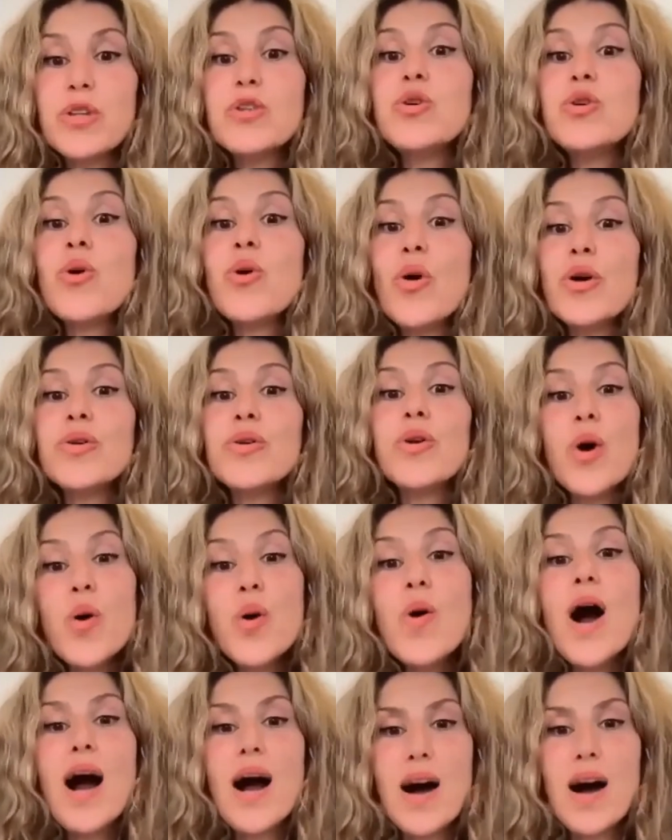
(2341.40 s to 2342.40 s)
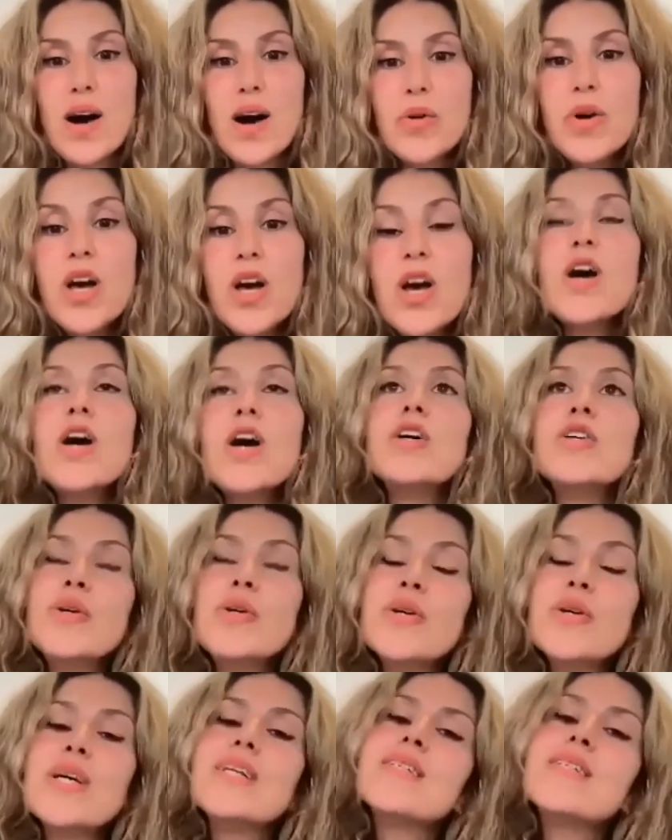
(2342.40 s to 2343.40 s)
your know-how, you
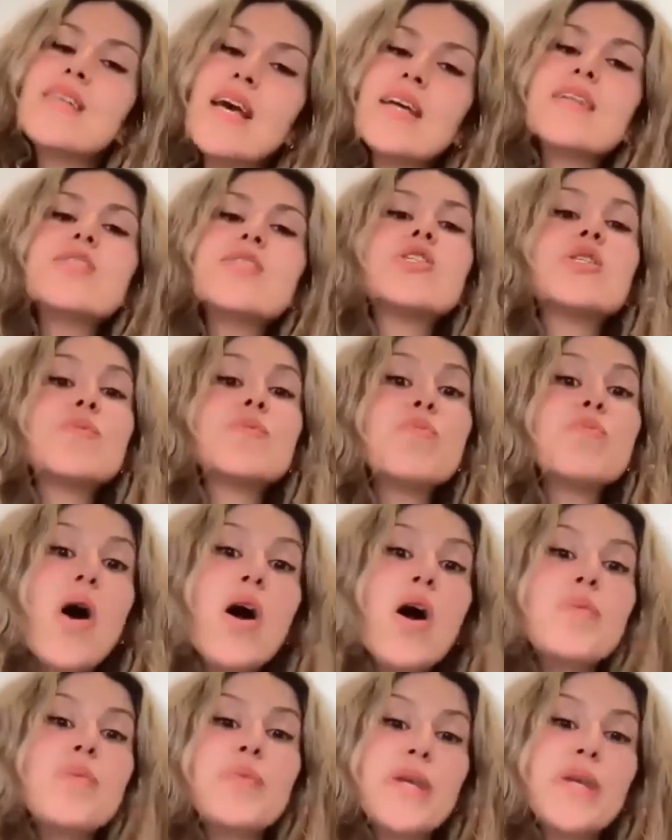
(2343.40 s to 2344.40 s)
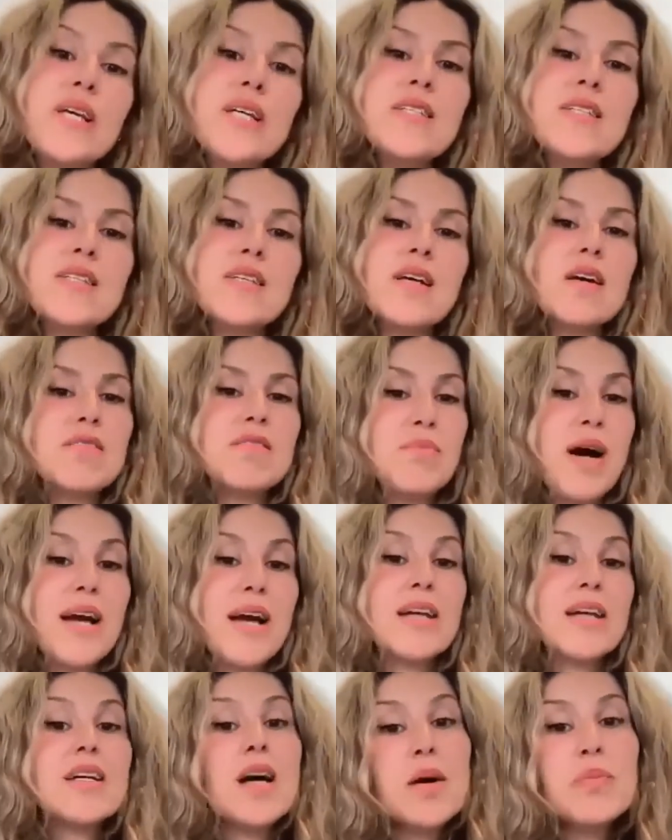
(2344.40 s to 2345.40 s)
can take a small piece of my
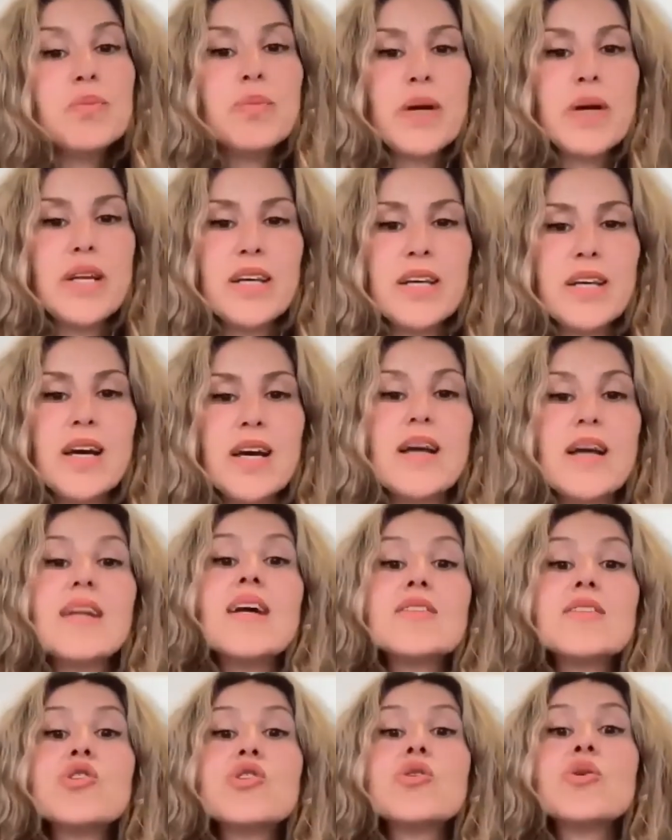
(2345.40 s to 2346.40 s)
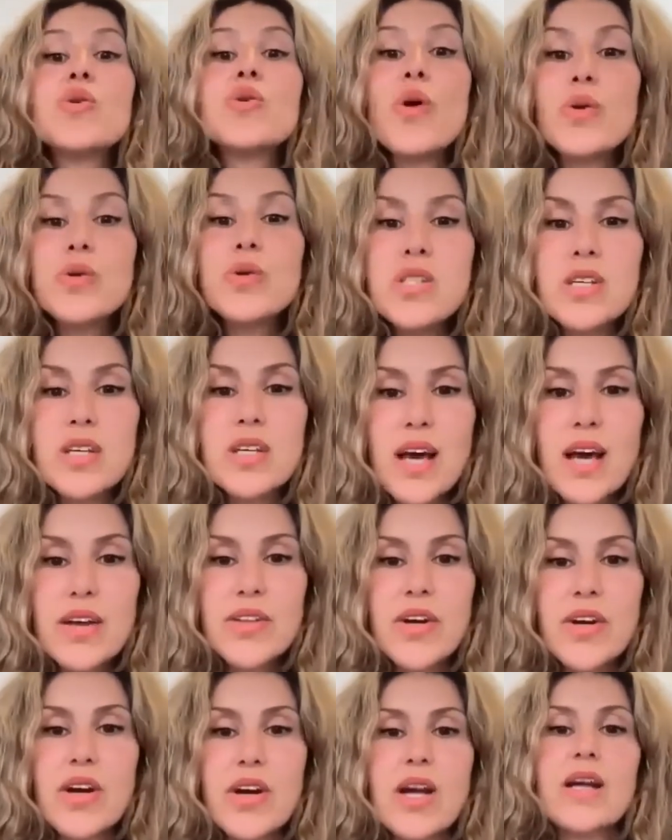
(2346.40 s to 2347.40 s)
company and let's grow
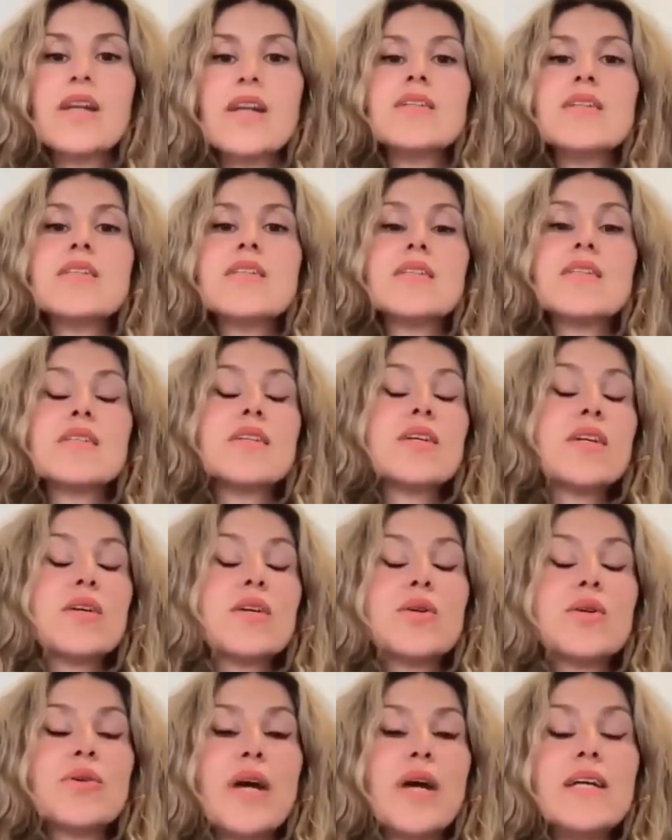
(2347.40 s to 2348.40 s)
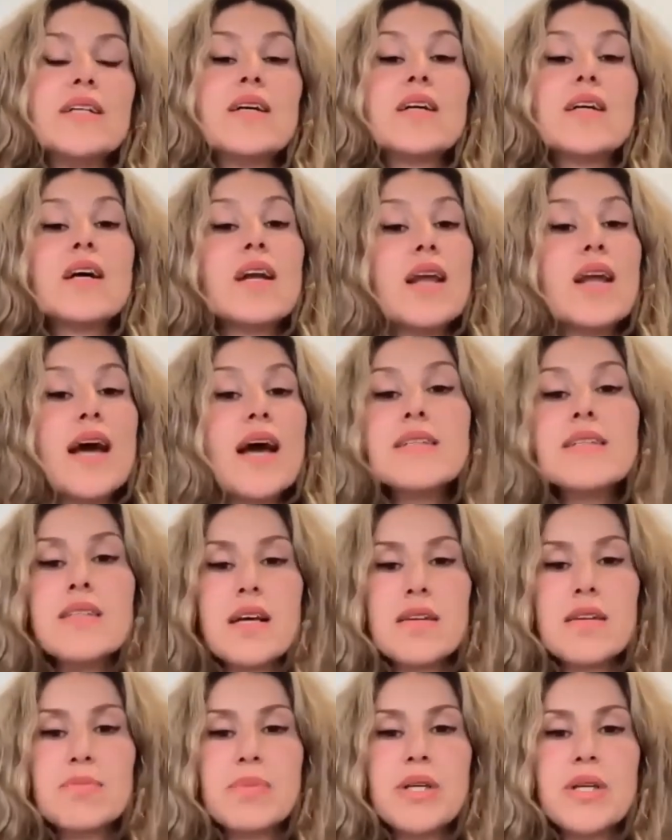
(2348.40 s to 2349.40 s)
together and let's create a
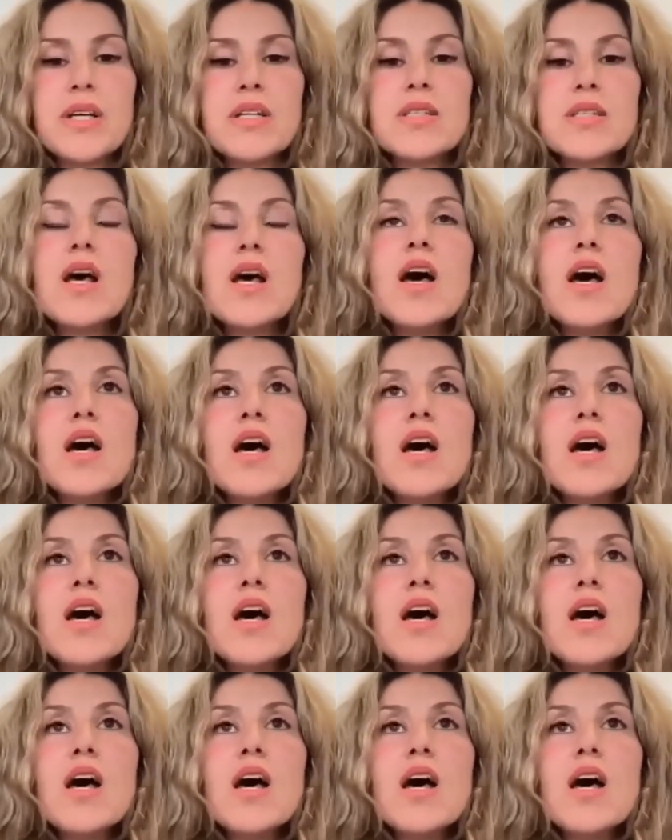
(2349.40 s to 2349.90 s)
collective, because